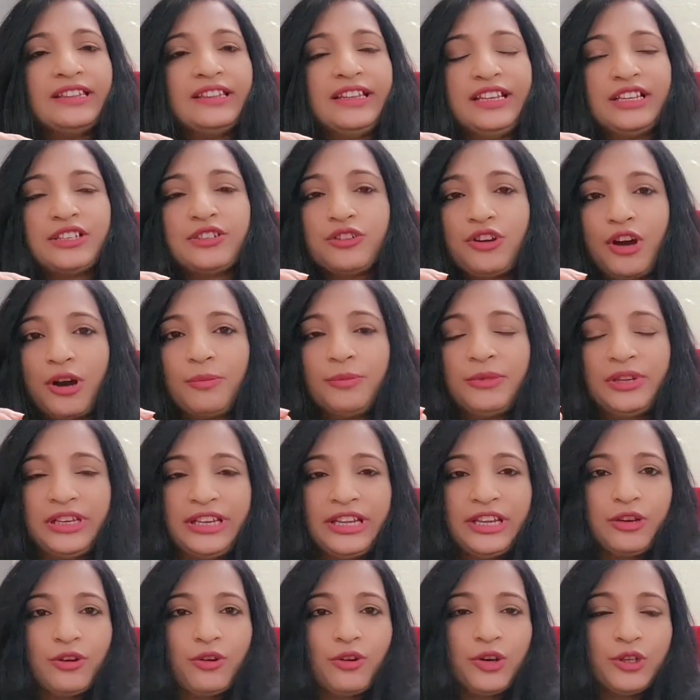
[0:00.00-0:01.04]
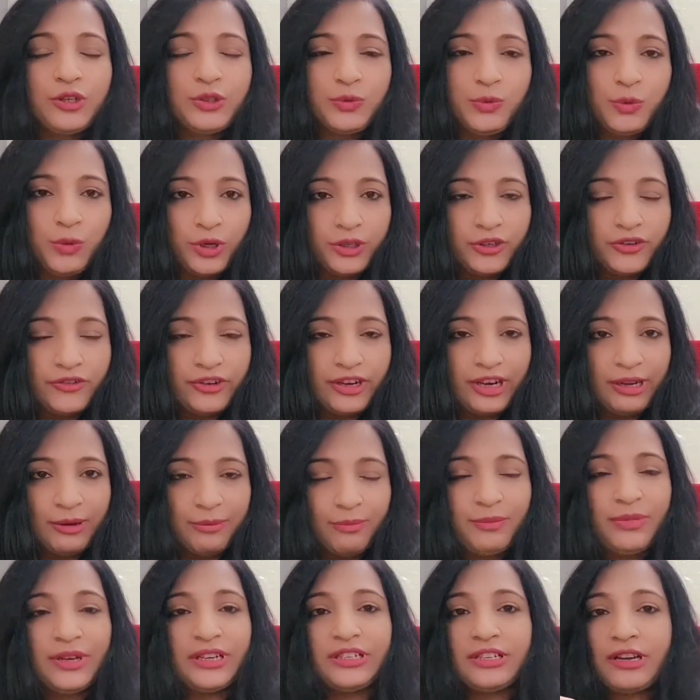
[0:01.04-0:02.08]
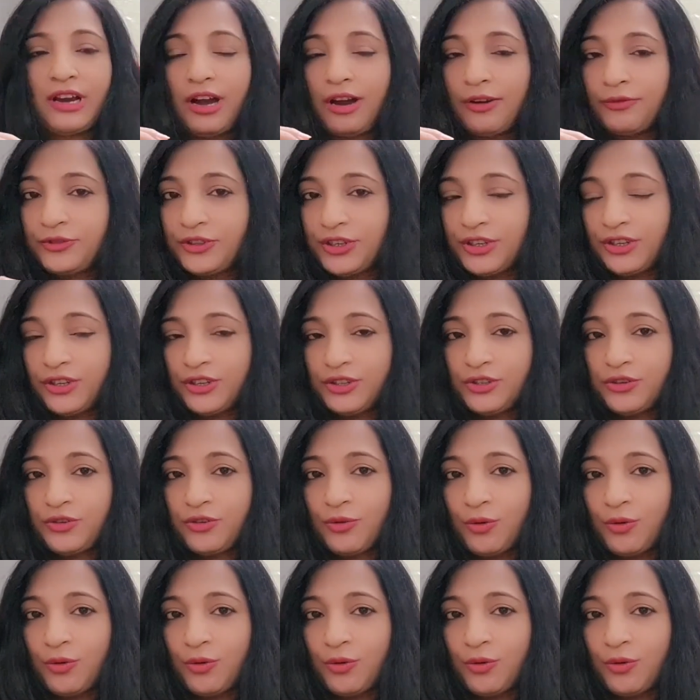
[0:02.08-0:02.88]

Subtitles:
These commonly cause watering. But after a